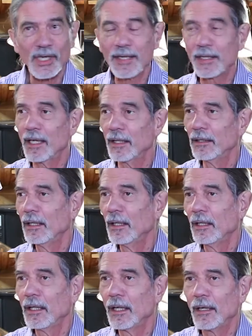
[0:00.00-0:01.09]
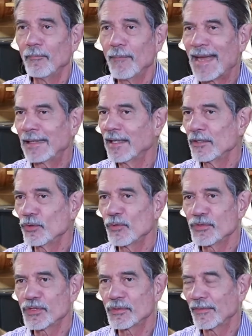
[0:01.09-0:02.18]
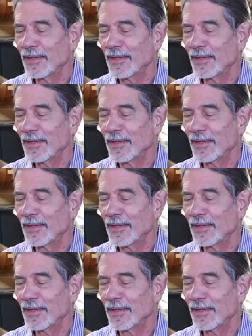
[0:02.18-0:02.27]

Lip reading: like mainland groups,